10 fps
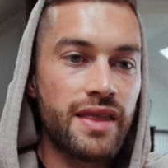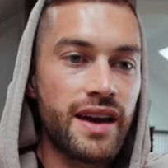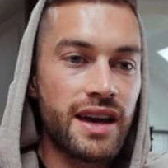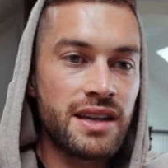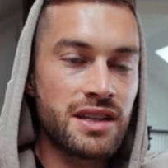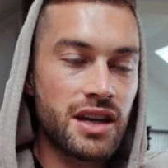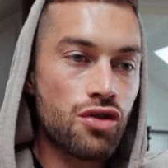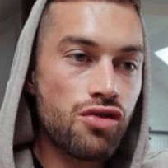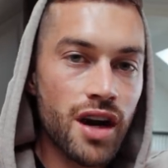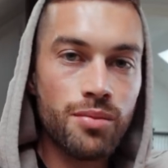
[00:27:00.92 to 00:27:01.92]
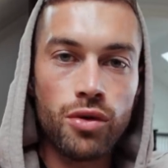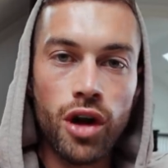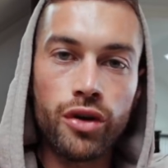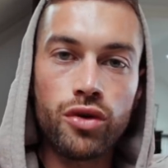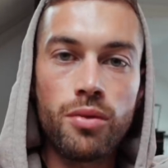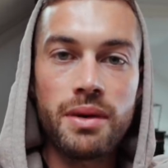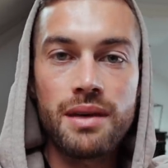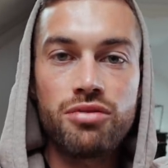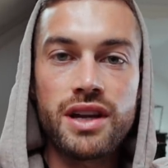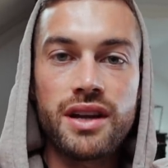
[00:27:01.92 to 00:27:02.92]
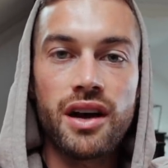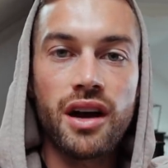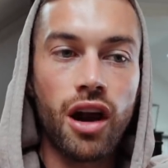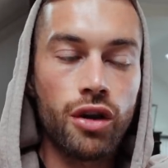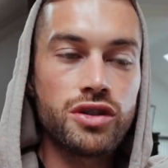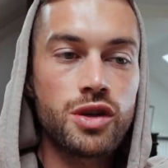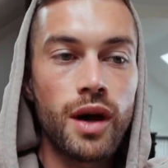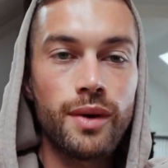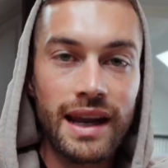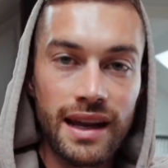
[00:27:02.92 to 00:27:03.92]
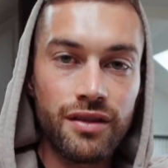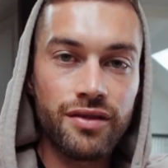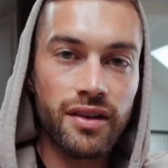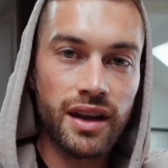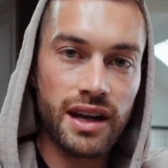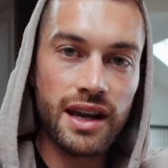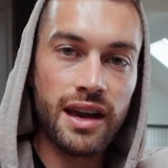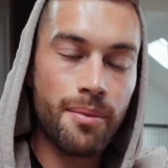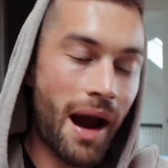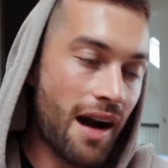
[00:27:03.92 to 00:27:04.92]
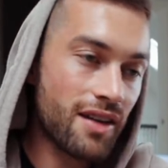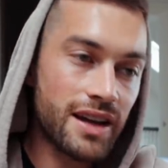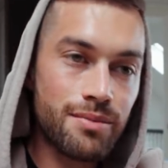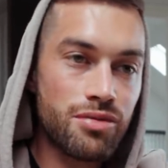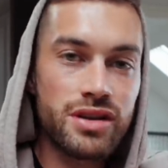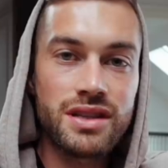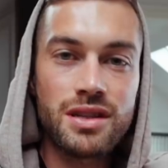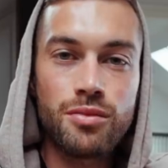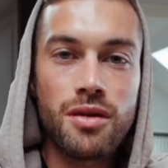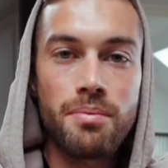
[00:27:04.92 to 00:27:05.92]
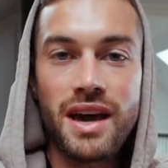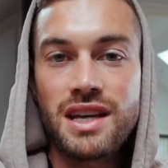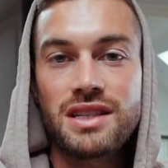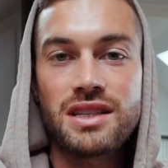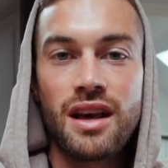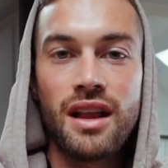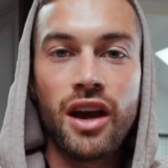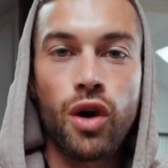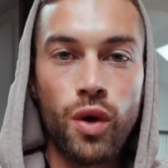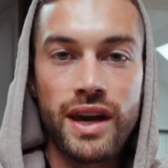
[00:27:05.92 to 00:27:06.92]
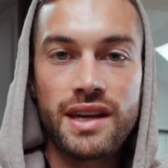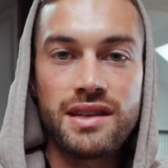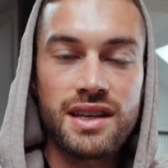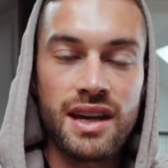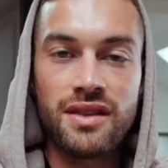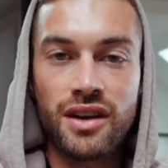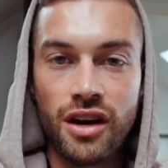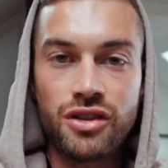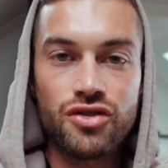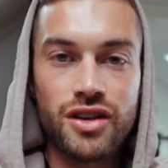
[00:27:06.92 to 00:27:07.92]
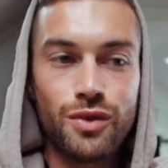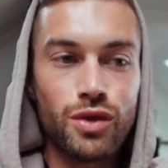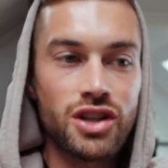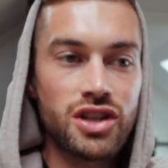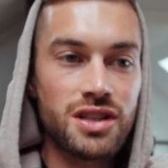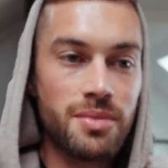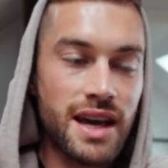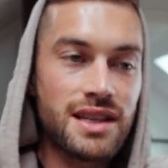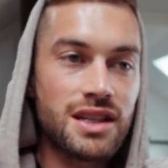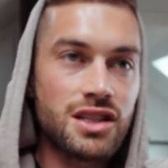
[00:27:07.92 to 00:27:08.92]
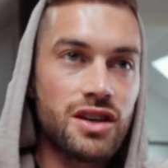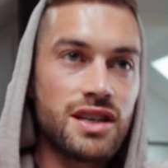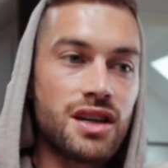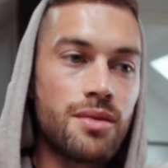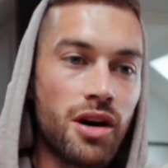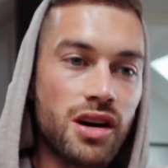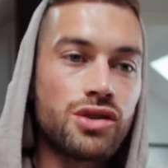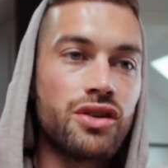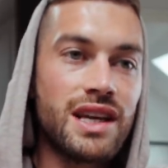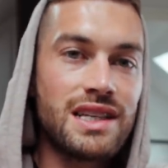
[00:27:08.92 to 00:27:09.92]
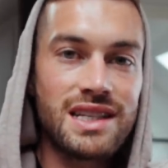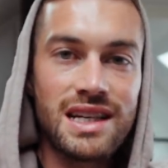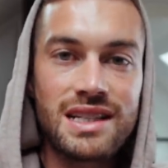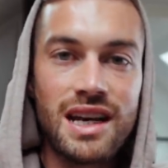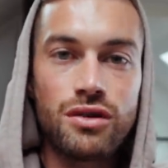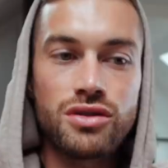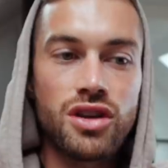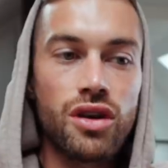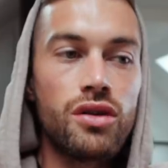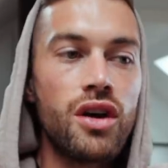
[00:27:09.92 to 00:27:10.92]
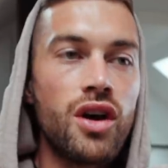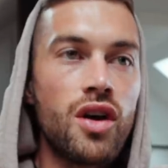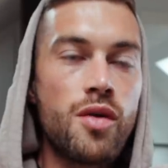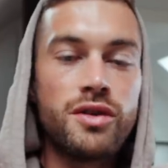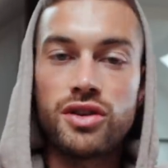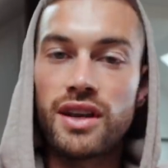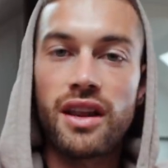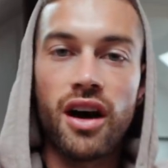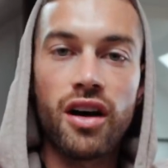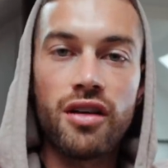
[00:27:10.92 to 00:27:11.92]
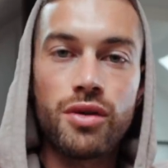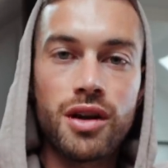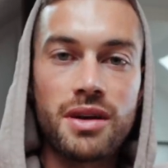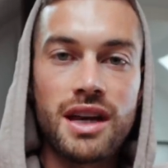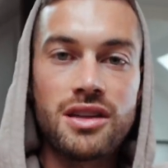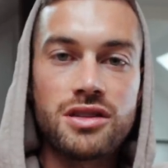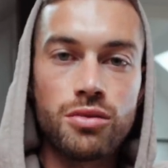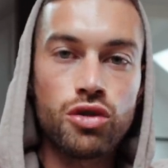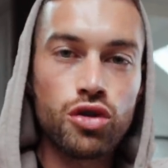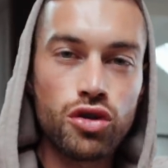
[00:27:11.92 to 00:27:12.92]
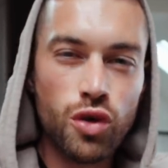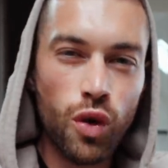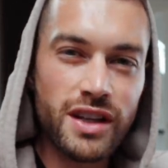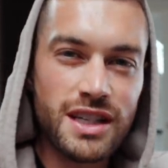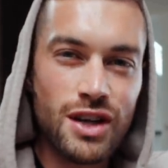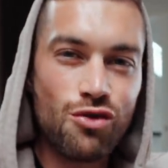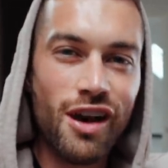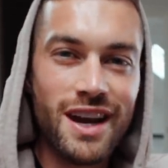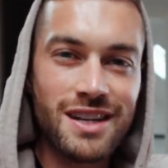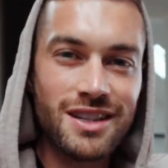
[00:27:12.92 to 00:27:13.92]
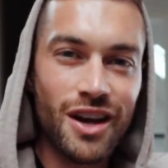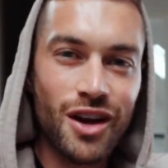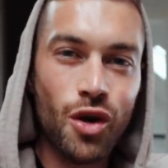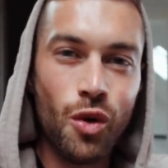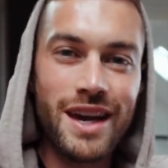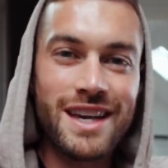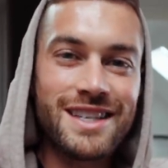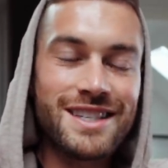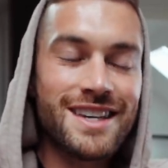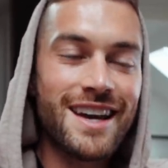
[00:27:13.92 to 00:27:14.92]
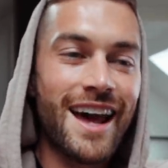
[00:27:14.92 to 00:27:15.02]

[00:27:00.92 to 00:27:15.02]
there is an incredible local bee breeder close to where we live, and he apparently breeds some of the best queens in the country, which is amazing. So he's going to pass on his details, so when we do get the hive we're going to be getting some good quality grade queens.